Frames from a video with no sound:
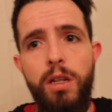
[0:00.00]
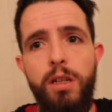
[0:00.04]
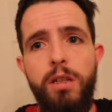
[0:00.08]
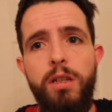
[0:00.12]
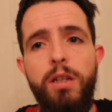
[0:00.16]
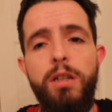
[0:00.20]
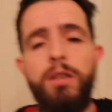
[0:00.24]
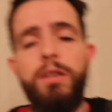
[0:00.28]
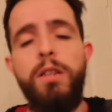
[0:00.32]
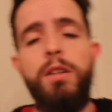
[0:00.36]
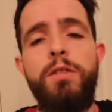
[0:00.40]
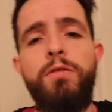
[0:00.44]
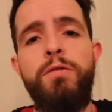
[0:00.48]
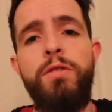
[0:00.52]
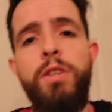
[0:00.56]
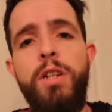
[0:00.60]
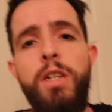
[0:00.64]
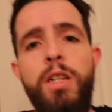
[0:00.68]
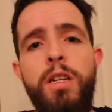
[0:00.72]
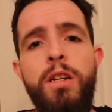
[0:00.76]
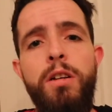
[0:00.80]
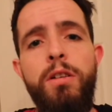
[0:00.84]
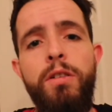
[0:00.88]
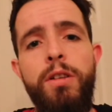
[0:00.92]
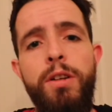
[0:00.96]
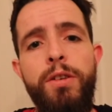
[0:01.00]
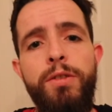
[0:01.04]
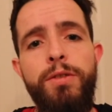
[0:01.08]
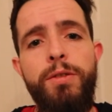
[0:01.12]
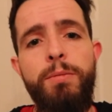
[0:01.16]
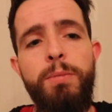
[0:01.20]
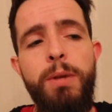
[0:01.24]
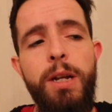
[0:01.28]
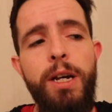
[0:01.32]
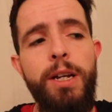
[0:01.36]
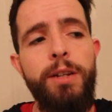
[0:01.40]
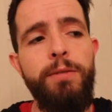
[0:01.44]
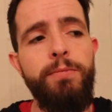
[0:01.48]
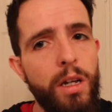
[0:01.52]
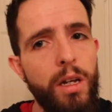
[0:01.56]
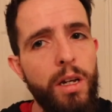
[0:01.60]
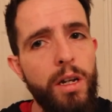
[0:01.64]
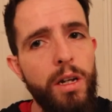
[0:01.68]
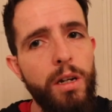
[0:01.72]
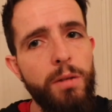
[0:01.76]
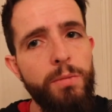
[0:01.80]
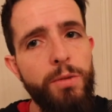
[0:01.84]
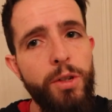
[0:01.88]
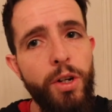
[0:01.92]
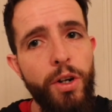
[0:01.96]
That didn't really go down to plan.
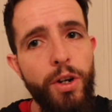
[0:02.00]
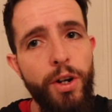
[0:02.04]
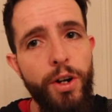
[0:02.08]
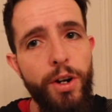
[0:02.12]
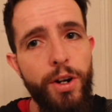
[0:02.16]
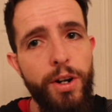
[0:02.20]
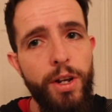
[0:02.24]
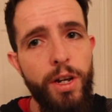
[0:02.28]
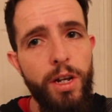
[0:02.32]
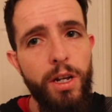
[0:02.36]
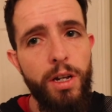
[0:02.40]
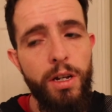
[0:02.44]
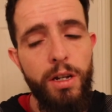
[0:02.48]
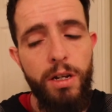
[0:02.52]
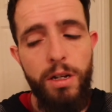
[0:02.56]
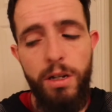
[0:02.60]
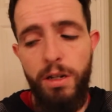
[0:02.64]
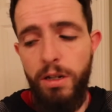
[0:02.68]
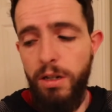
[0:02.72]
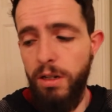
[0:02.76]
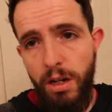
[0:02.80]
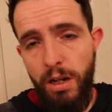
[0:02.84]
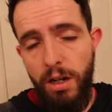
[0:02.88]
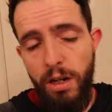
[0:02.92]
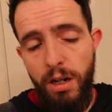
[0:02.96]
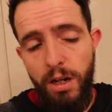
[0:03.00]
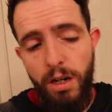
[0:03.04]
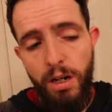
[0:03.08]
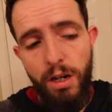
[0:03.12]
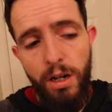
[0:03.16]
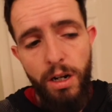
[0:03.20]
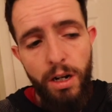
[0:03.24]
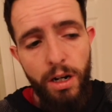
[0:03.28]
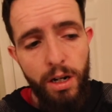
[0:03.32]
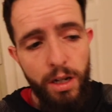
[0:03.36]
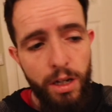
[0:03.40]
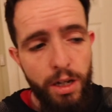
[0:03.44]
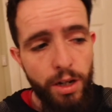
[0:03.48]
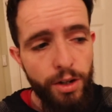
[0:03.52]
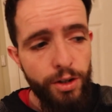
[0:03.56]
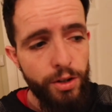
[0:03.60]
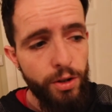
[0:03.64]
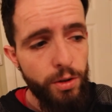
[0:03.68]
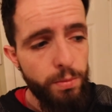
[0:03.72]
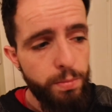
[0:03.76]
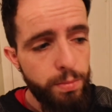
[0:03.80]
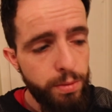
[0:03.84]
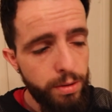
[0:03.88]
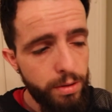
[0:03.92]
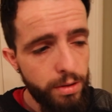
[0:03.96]
I'm tired. I got
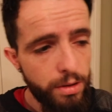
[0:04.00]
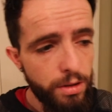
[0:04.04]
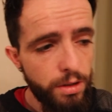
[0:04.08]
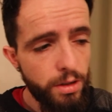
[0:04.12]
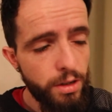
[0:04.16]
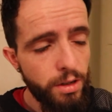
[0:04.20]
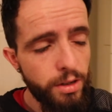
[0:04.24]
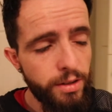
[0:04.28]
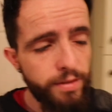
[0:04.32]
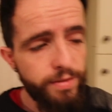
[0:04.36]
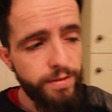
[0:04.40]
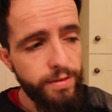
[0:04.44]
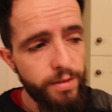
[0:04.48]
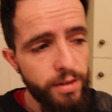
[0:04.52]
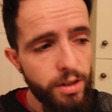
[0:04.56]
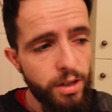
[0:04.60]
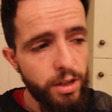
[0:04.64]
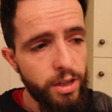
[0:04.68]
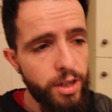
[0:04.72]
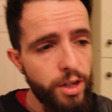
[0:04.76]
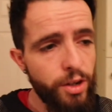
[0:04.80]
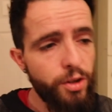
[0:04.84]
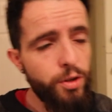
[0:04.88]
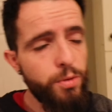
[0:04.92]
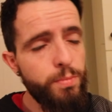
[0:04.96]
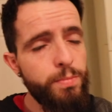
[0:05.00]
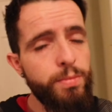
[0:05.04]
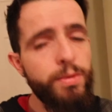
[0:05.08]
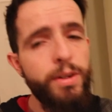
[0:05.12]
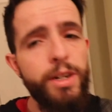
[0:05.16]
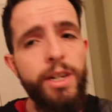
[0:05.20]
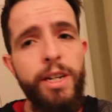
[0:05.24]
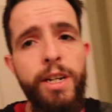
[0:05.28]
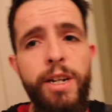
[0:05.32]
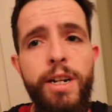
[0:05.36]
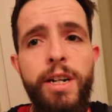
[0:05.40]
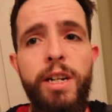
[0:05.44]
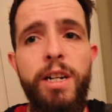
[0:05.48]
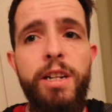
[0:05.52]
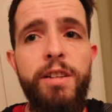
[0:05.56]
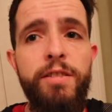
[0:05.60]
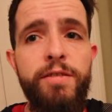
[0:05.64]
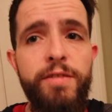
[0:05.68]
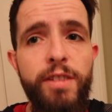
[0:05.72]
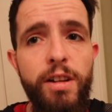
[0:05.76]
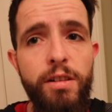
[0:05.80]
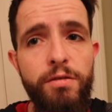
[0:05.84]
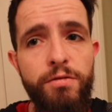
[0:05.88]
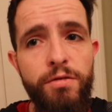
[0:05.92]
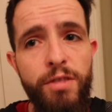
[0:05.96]
up, I, I got up pretty early,
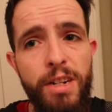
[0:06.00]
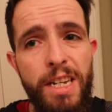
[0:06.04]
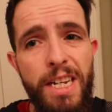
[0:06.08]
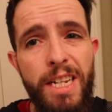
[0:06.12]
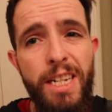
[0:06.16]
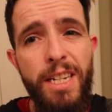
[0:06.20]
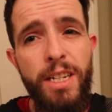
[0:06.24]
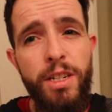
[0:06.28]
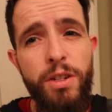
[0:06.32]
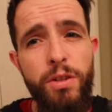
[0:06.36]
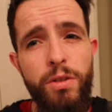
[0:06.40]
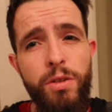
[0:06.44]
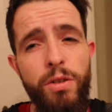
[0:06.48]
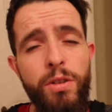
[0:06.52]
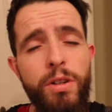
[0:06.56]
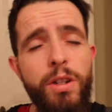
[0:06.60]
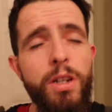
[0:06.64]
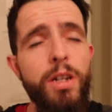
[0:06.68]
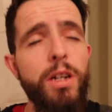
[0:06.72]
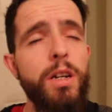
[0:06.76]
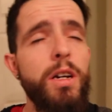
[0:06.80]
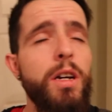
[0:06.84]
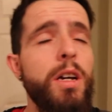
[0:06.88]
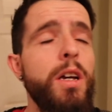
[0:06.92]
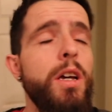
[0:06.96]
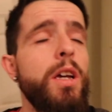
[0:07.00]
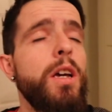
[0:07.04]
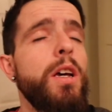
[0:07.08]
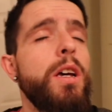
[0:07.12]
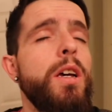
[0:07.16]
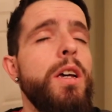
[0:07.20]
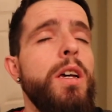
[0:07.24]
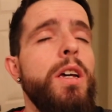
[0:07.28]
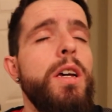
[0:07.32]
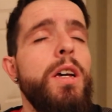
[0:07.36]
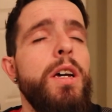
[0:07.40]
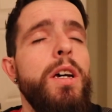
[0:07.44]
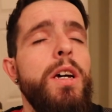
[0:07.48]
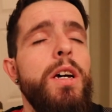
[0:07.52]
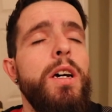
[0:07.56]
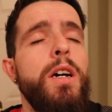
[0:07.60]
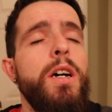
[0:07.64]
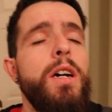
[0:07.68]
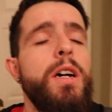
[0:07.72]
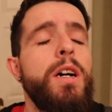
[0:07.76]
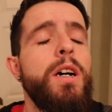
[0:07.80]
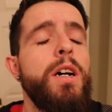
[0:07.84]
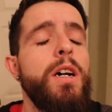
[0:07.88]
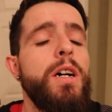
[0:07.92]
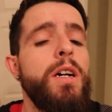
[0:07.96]
felt really good.
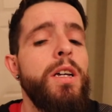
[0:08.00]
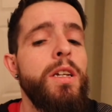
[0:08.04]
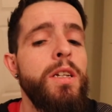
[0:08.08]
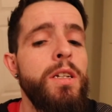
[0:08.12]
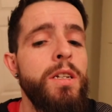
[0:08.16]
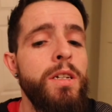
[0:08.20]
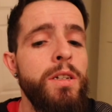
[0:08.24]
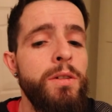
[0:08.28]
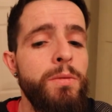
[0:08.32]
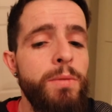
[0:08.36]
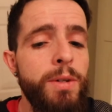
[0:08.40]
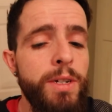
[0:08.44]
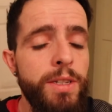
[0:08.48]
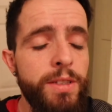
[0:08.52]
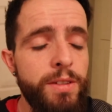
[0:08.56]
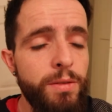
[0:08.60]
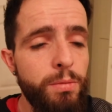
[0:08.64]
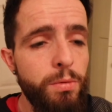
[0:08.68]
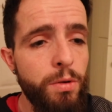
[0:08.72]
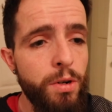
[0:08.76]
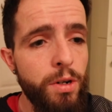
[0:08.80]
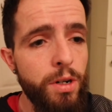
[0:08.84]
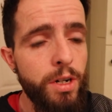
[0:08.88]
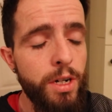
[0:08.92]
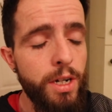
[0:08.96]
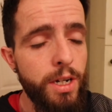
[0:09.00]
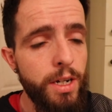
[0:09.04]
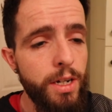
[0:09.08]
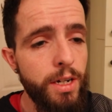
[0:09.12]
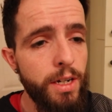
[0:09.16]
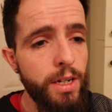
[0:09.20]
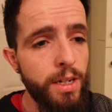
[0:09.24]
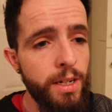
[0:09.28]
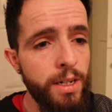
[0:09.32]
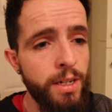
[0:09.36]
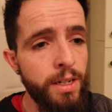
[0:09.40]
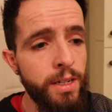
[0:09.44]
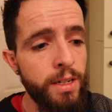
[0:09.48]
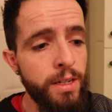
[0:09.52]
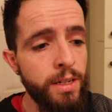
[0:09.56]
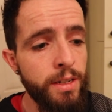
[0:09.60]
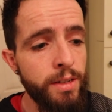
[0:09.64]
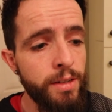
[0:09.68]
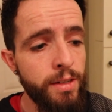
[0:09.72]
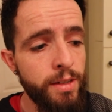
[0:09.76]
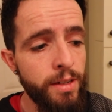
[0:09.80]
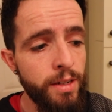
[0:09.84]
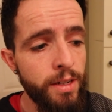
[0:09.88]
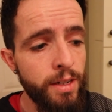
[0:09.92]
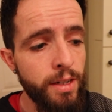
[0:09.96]
I uh, went to work
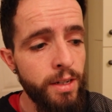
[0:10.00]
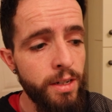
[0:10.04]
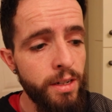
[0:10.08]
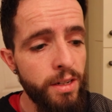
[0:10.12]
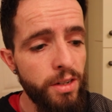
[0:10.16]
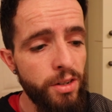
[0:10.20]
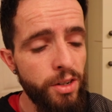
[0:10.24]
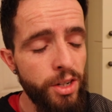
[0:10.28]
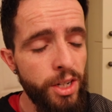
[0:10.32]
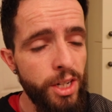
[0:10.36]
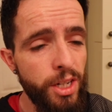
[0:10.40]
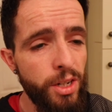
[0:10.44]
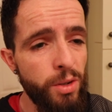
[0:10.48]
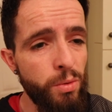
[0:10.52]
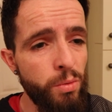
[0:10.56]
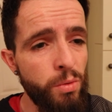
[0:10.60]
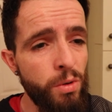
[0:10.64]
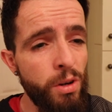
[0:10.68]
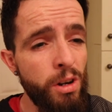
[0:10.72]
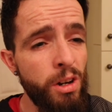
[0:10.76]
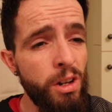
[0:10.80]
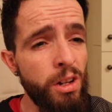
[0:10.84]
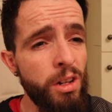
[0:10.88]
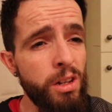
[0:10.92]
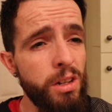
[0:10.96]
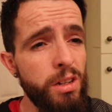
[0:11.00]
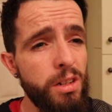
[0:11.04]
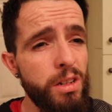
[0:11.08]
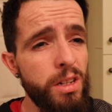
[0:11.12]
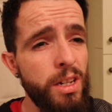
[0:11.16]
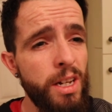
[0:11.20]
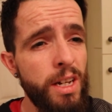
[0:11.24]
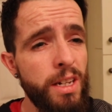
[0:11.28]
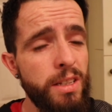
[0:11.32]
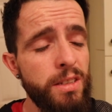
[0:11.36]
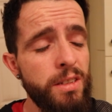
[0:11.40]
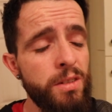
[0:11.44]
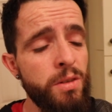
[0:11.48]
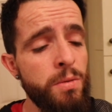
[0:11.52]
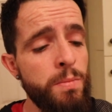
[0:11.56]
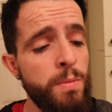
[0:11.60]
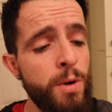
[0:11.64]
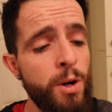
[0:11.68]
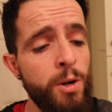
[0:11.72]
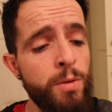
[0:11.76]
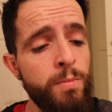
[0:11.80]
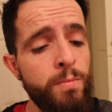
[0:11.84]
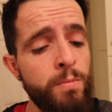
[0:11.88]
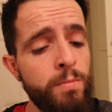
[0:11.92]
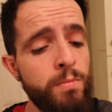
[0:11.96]
and uh, I hit a wall. I had to come
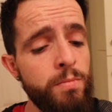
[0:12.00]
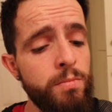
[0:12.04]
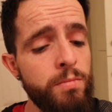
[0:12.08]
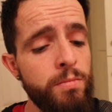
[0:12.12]
home.